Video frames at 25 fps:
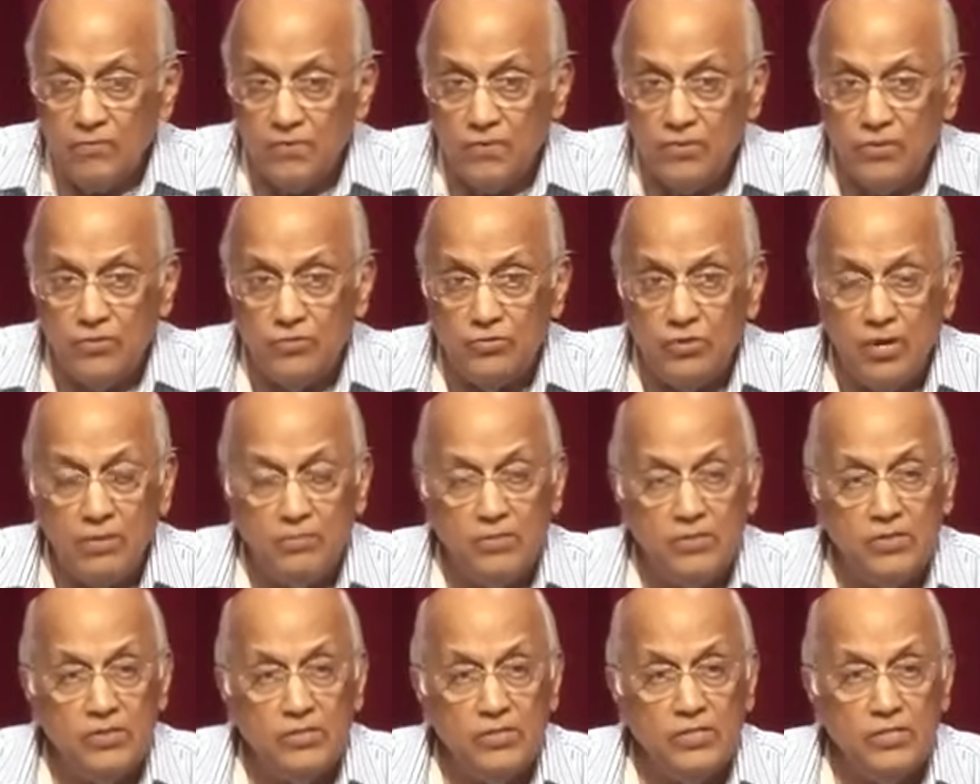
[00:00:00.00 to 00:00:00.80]
for the
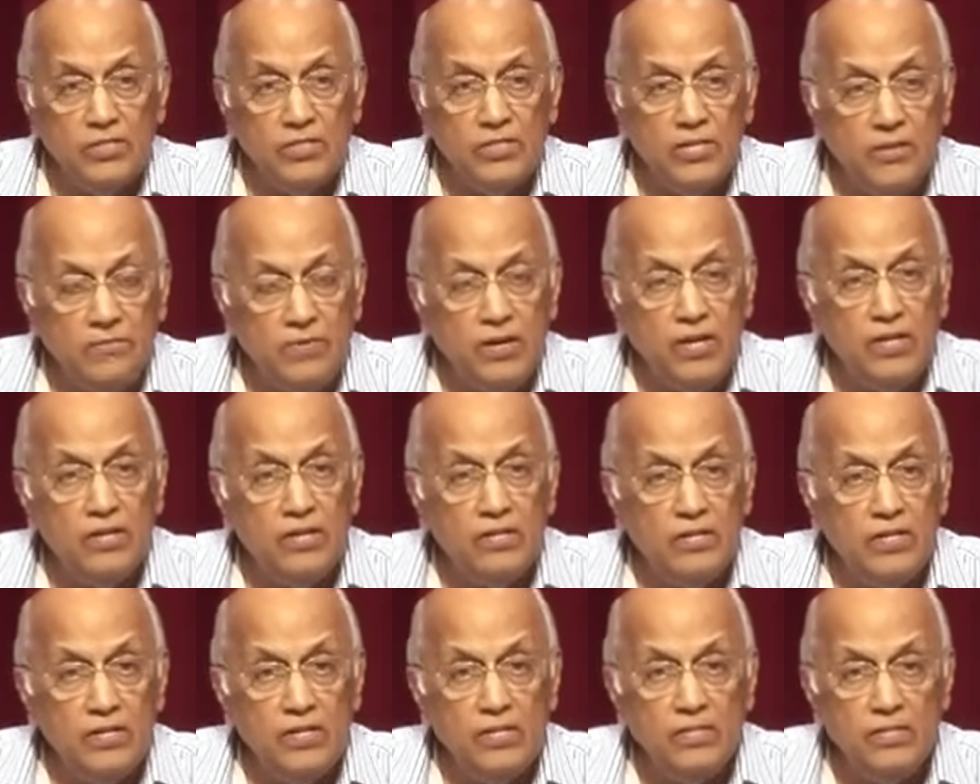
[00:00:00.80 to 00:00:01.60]
troubles and
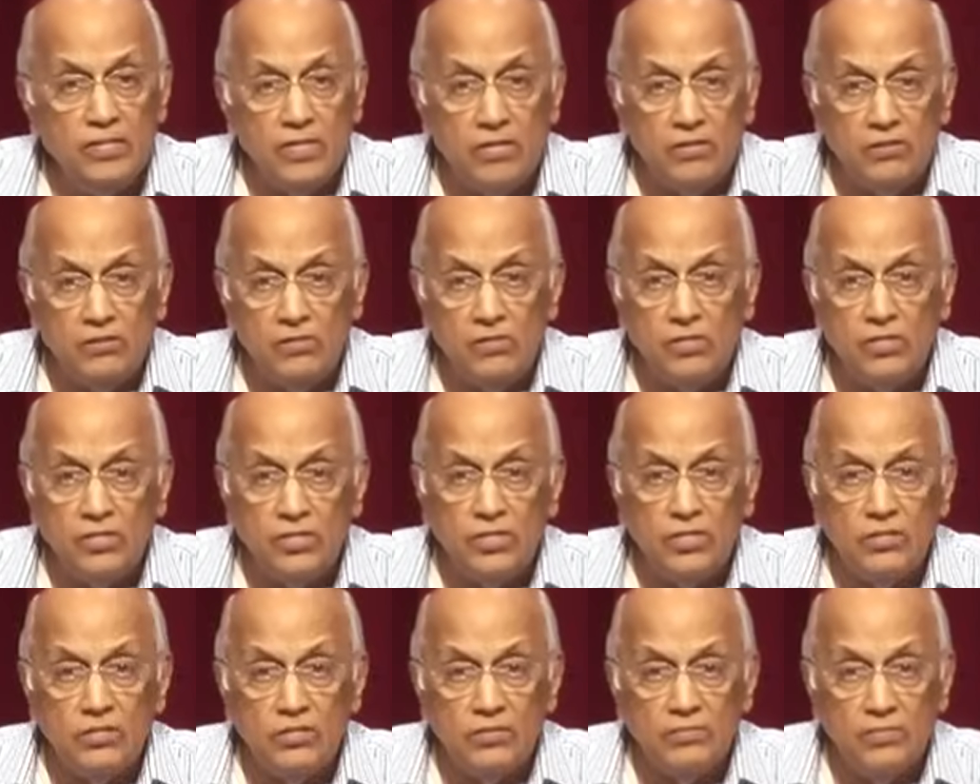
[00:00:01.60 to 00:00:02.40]
difficulties that
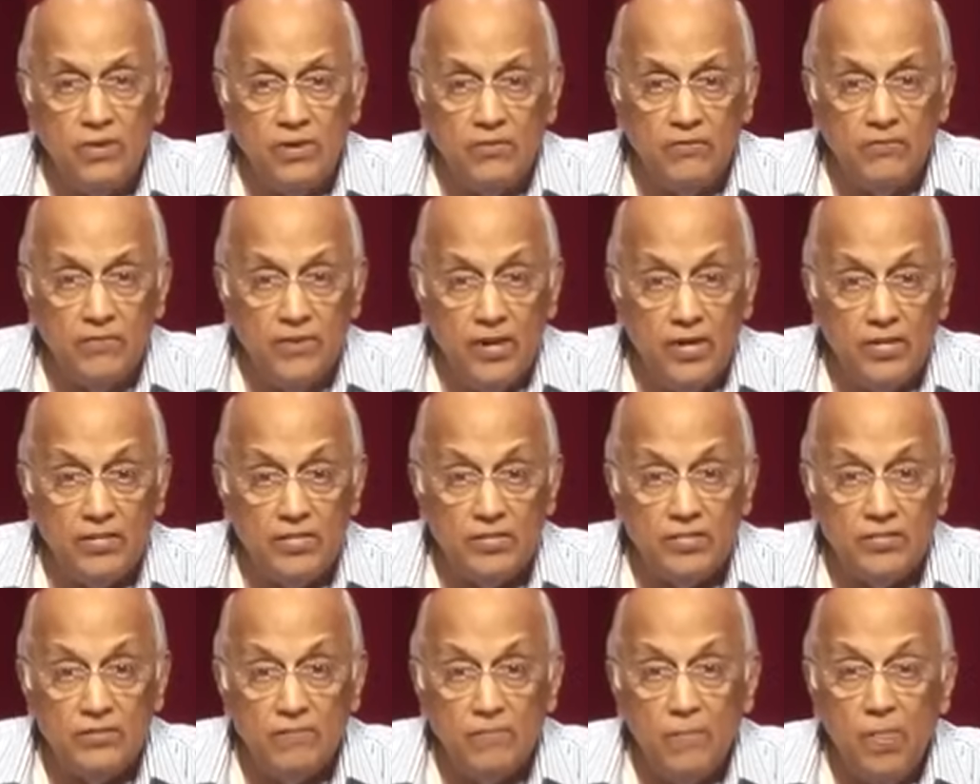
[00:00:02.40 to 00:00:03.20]
Christians may
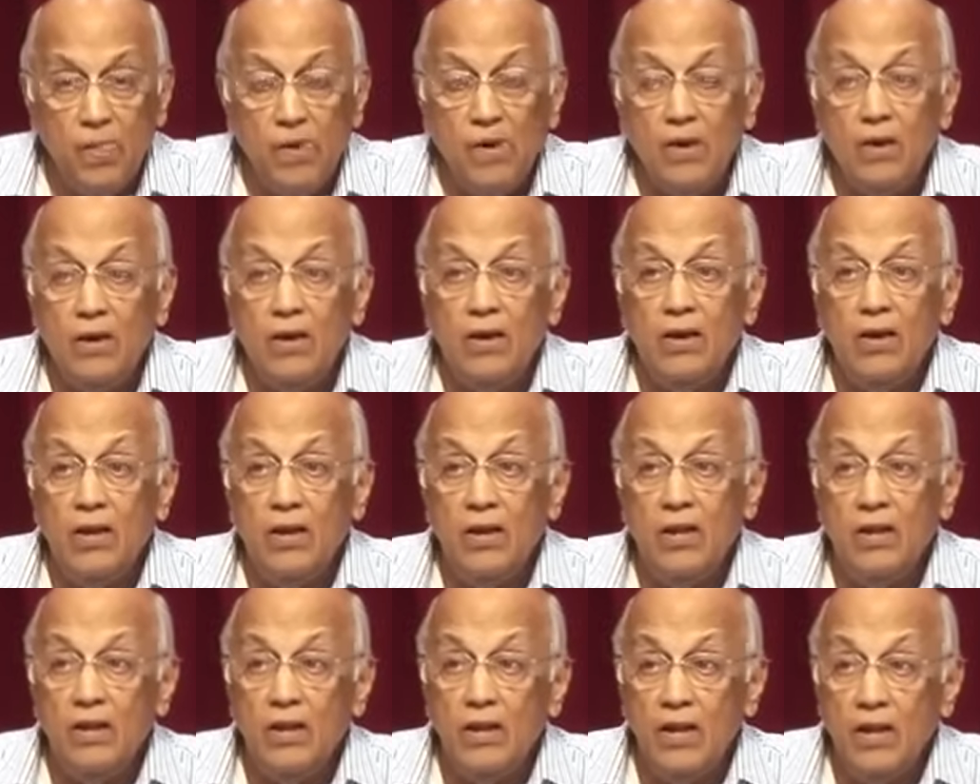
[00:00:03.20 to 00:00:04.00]
face
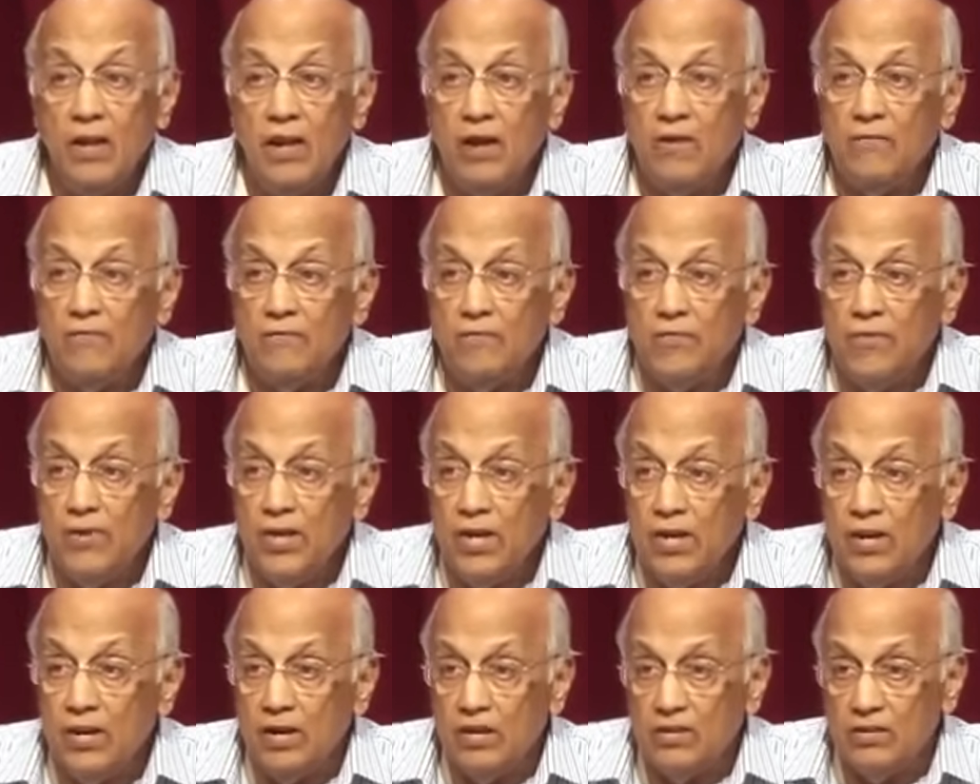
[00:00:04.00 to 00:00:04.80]
in
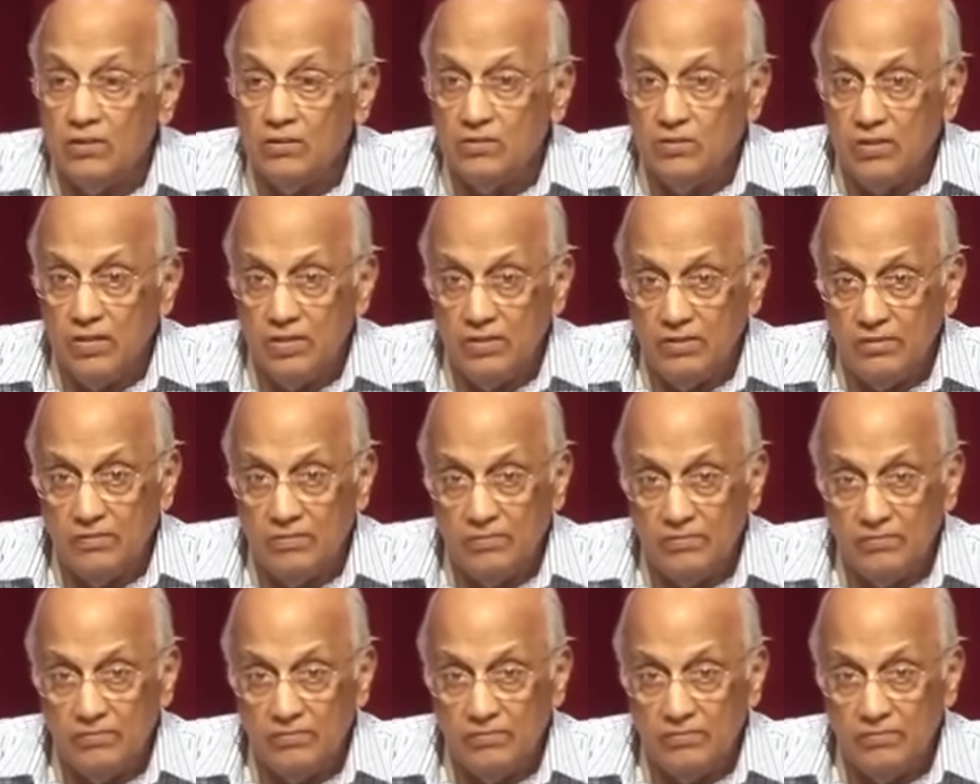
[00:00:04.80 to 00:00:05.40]
every country.